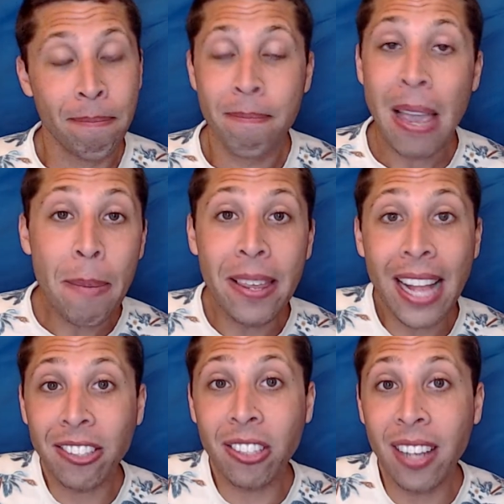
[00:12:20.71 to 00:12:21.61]
Maybe
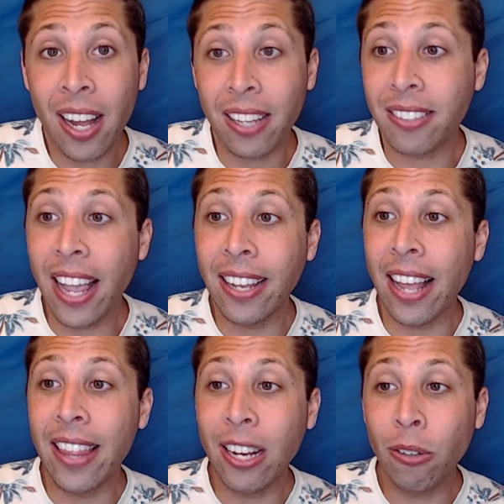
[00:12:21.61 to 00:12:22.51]
that's just us. And,
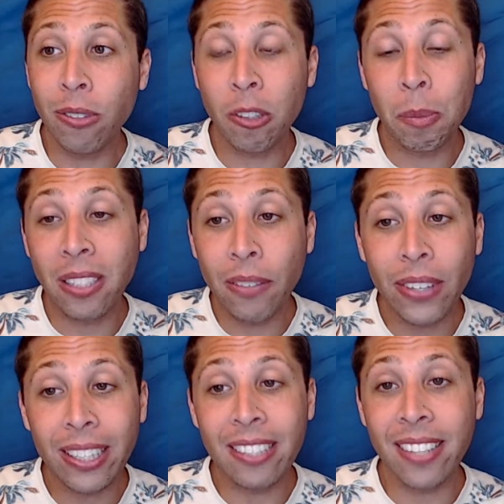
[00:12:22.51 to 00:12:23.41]
and they don't
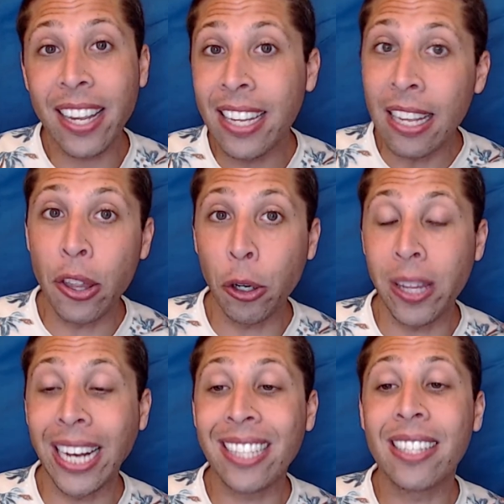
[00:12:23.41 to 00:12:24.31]
specifically say either
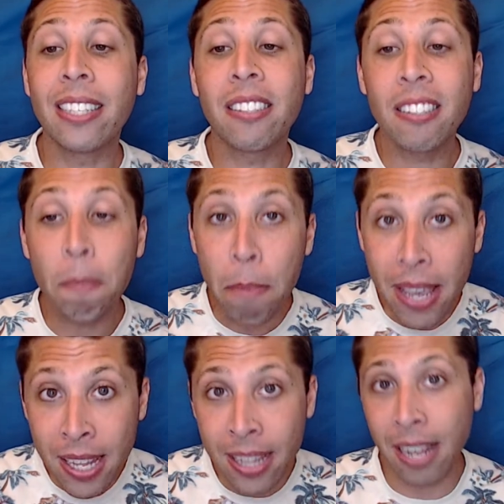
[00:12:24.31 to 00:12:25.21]
that it's the
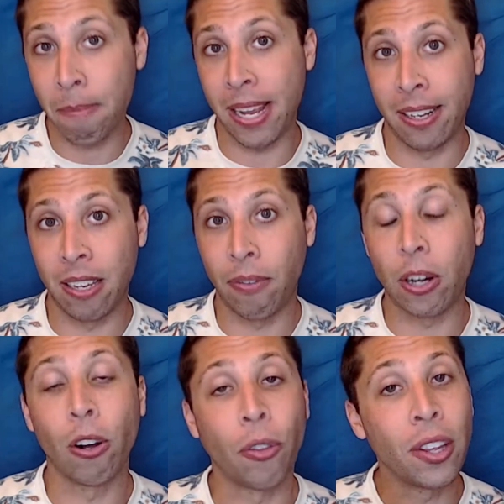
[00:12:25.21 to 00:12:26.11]
spin that made it difficult.